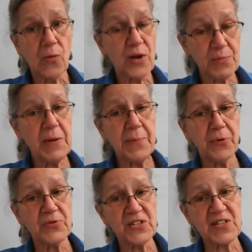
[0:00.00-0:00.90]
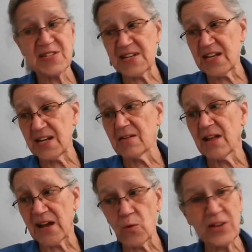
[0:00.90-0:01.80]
with people to see like